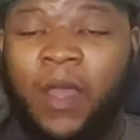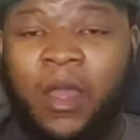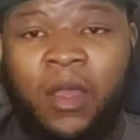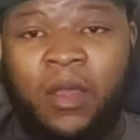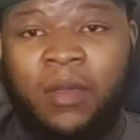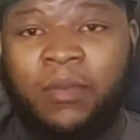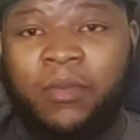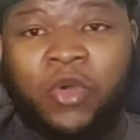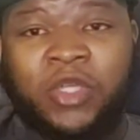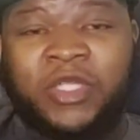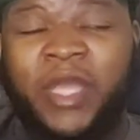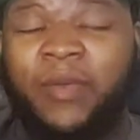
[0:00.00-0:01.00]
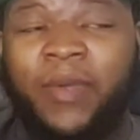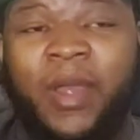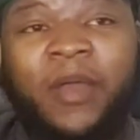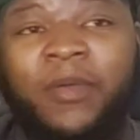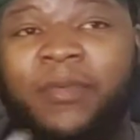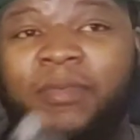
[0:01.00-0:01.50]
um, or second
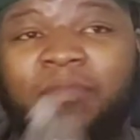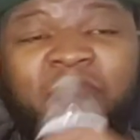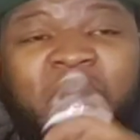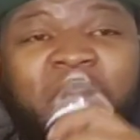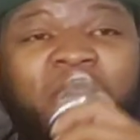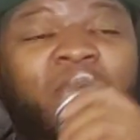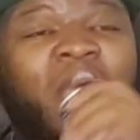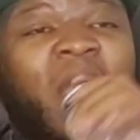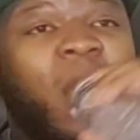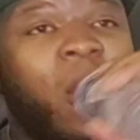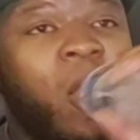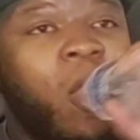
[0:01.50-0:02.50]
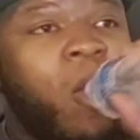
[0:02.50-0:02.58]
round, then you do that.